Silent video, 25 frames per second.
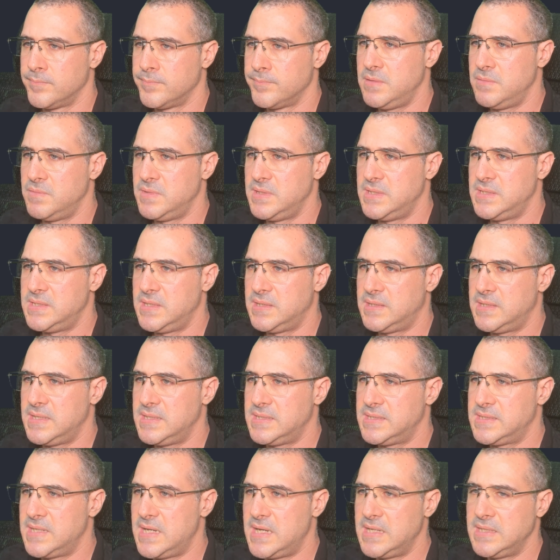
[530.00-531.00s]
This is a
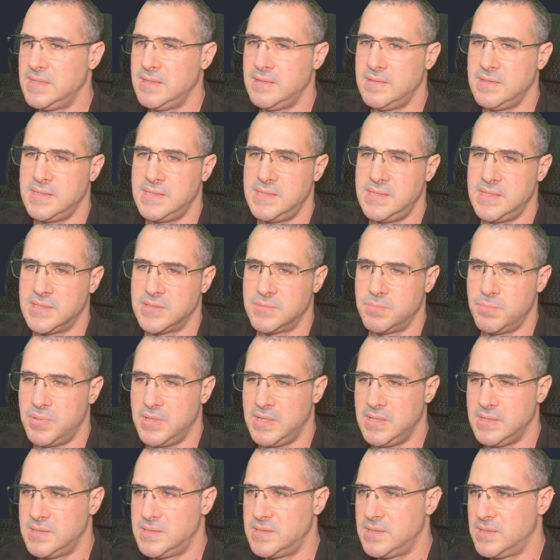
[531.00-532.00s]
test study. This just
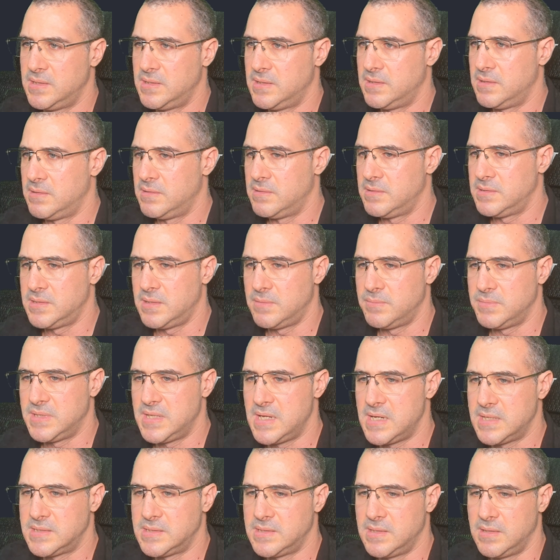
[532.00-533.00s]
prints some
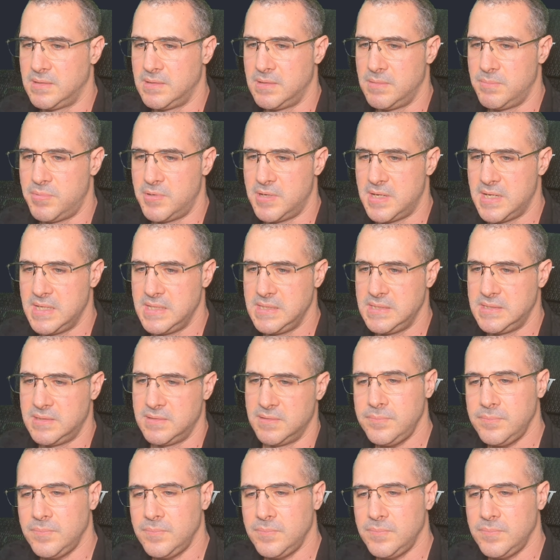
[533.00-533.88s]
text and the price.